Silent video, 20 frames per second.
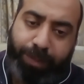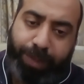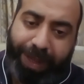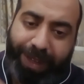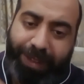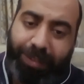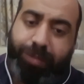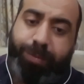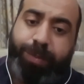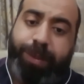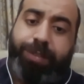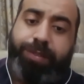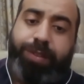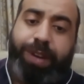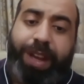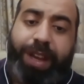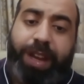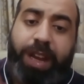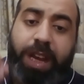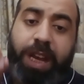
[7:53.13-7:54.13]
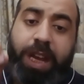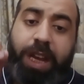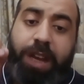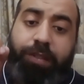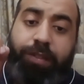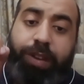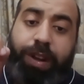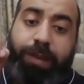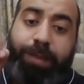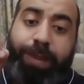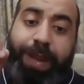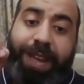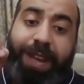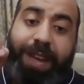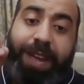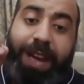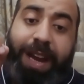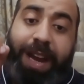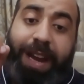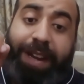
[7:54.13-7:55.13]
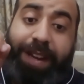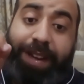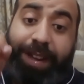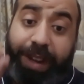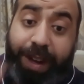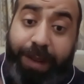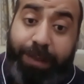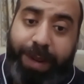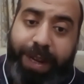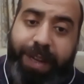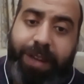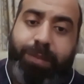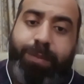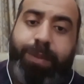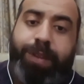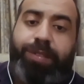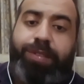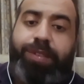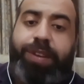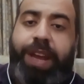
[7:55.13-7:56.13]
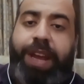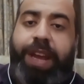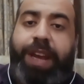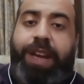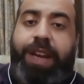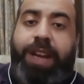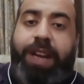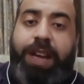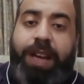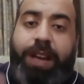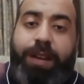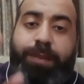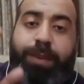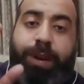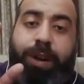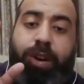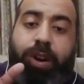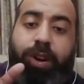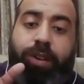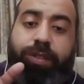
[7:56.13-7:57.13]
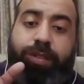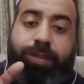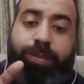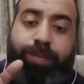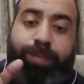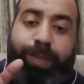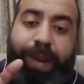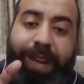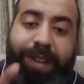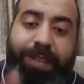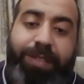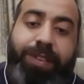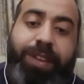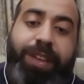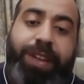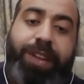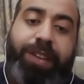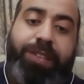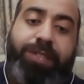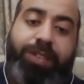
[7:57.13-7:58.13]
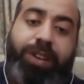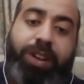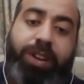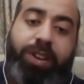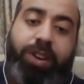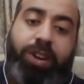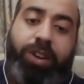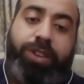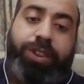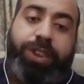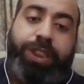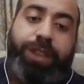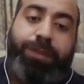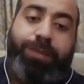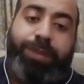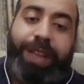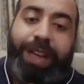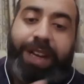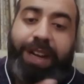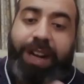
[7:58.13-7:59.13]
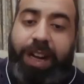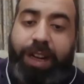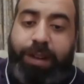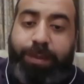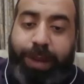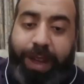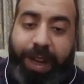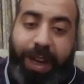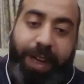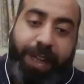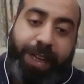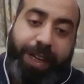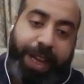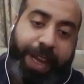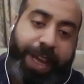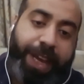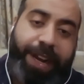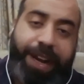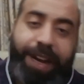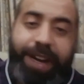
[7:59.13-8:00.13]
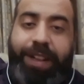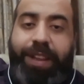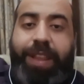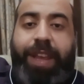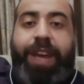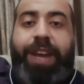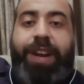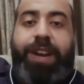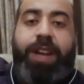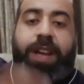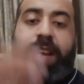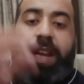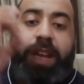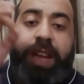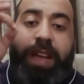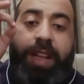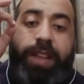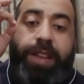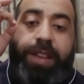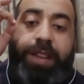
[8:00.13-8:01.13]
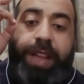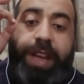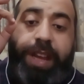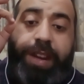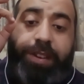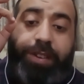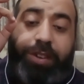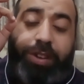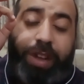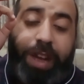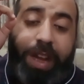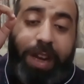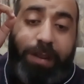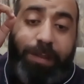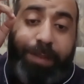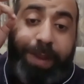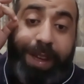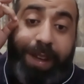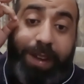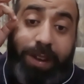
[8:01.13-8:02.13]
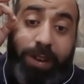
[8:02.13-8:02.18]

biggest mistake, will be a criminal mistake, because Palestinians are not sheep, they can't be hurt here and there. There shall be